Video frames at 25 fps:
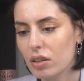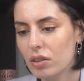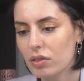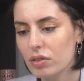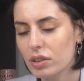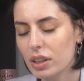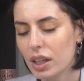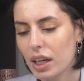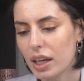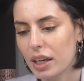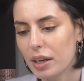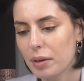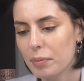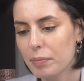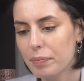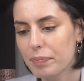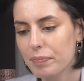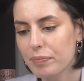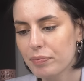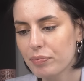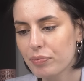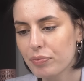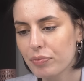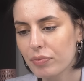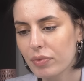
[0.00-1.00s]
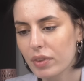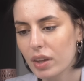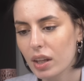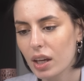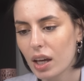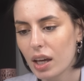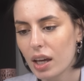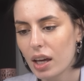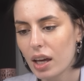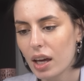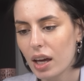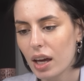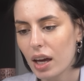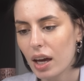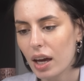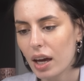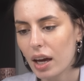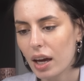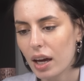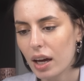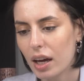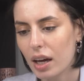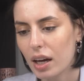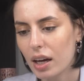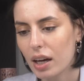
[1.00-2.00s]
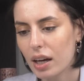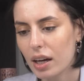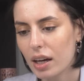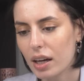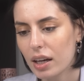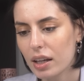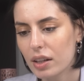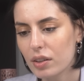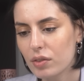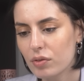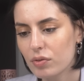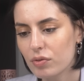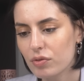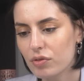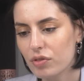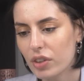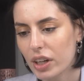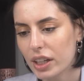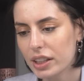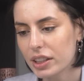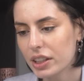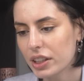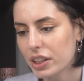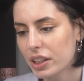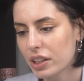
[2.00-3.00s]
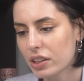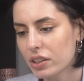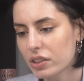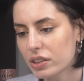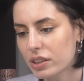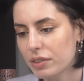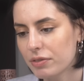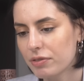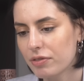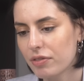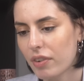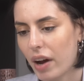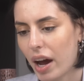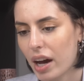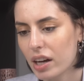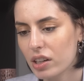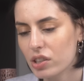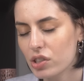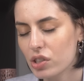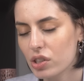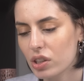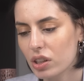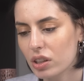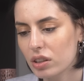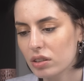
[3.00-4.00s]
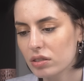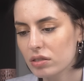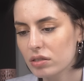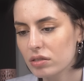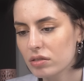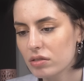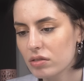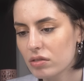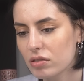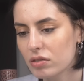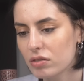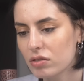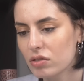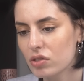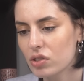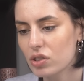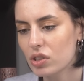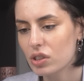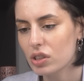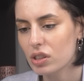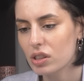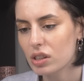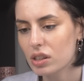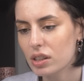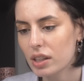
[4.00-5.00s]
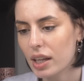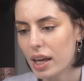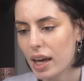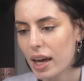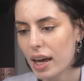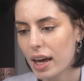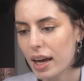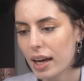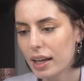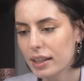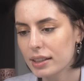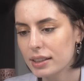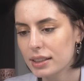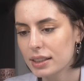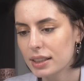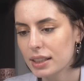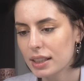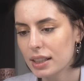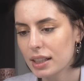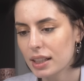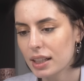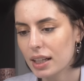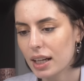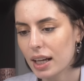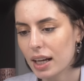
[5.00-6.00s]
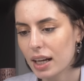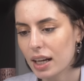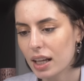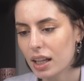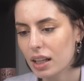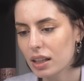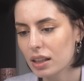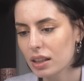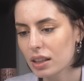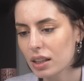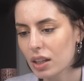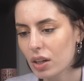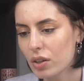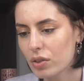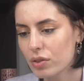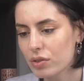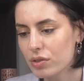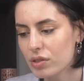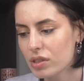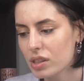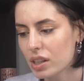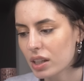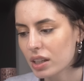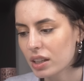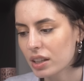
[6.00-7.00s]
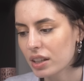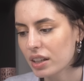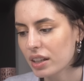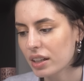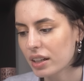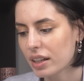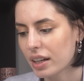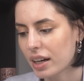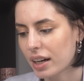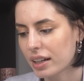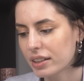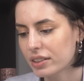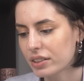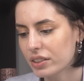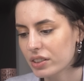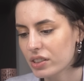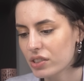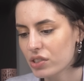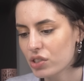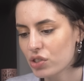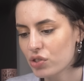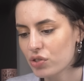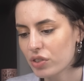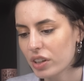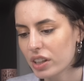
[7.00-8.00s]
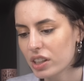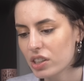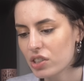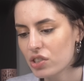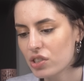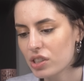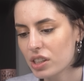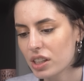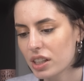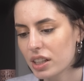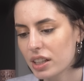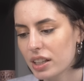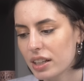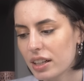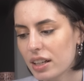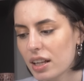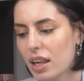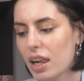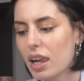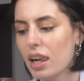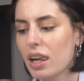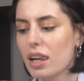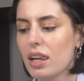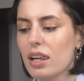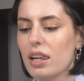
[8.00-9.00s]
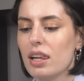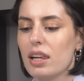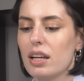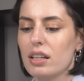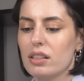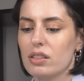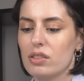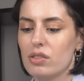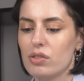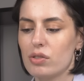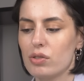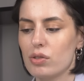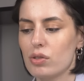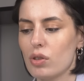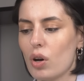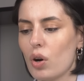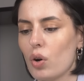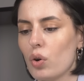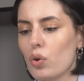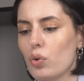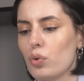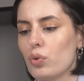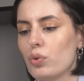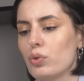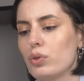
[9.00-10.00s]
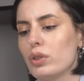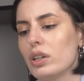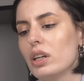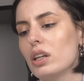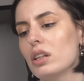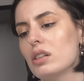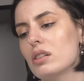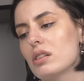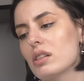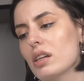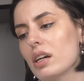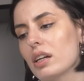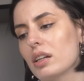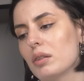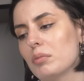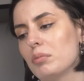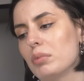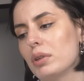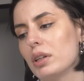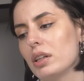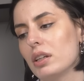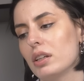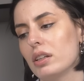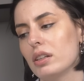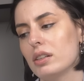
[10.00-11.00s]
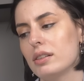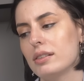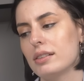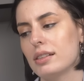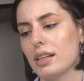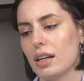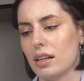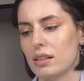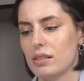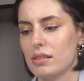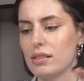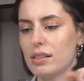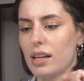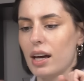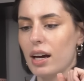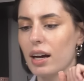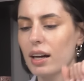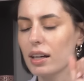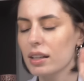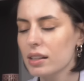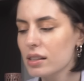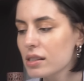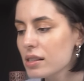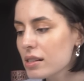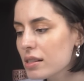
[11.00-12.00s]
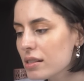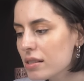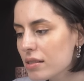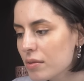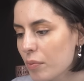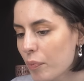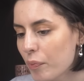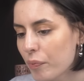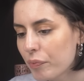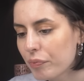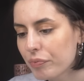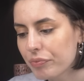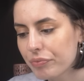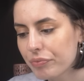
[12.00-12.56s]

okay. And right here, the fractal. Just ending and closing our strategy. So it's gonna be 10 seconds.